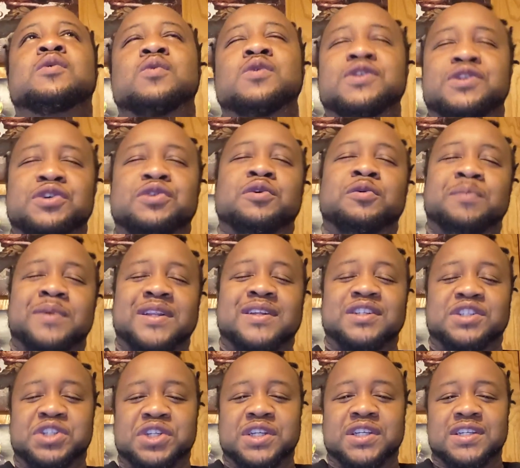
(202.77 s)
We do a bit
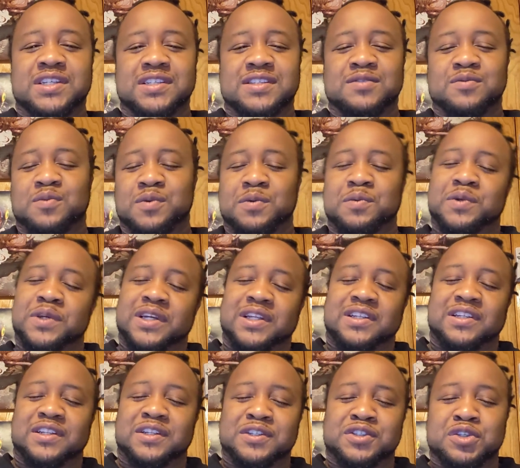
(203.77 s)
of cheese when we're
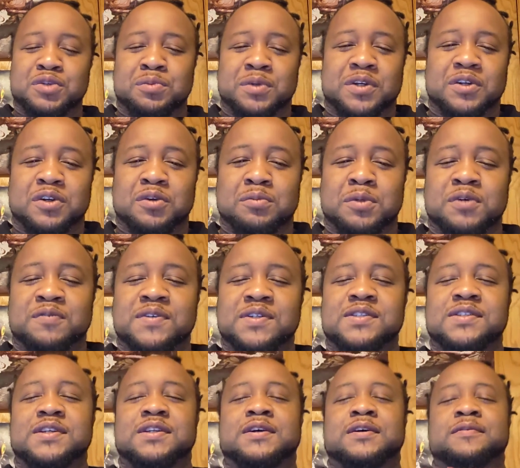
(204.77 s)
getting into superhero
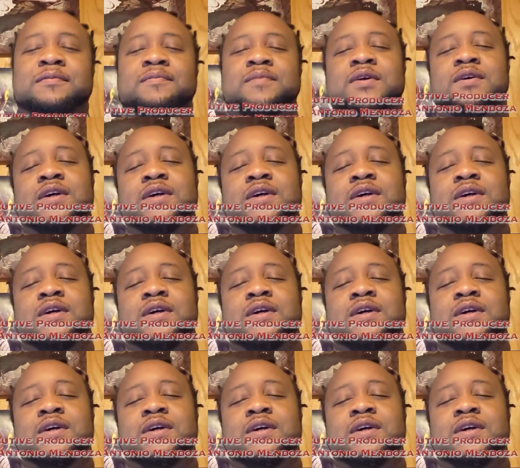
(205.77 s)
movies, you know?